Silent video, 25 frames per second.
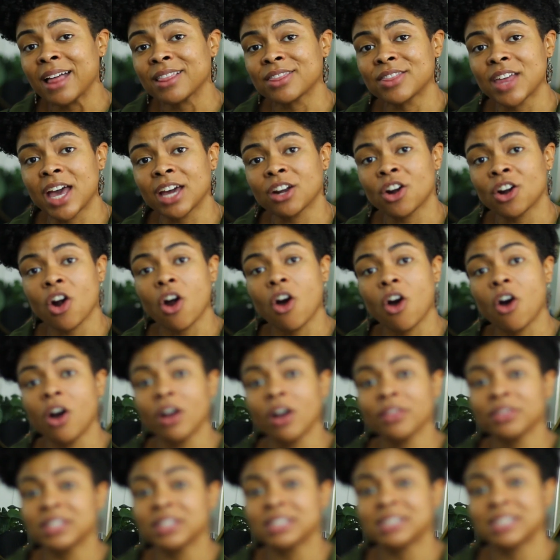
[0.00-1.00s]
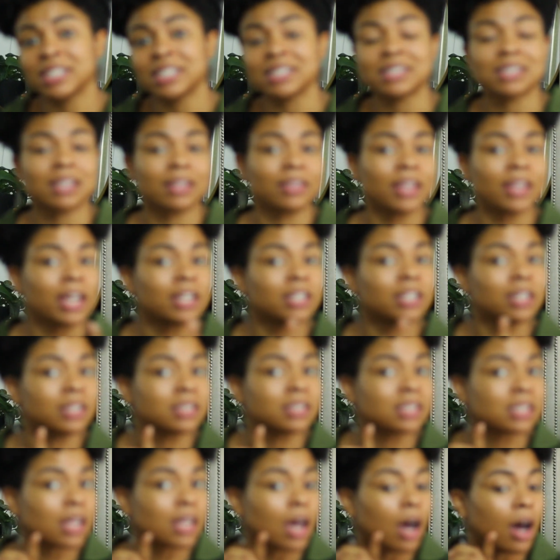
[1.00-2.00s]
that are on the disc that
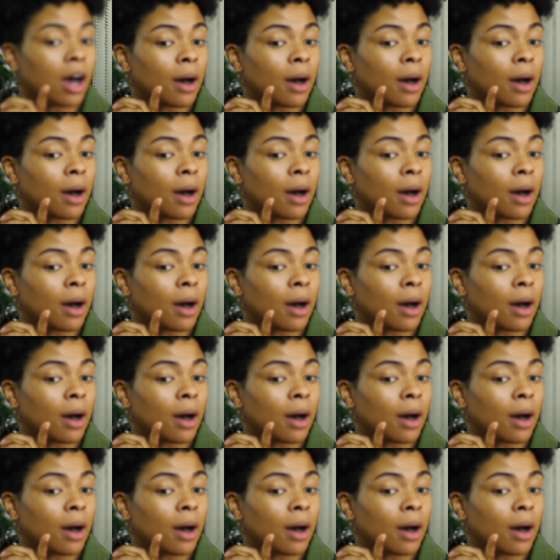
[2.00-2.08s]
is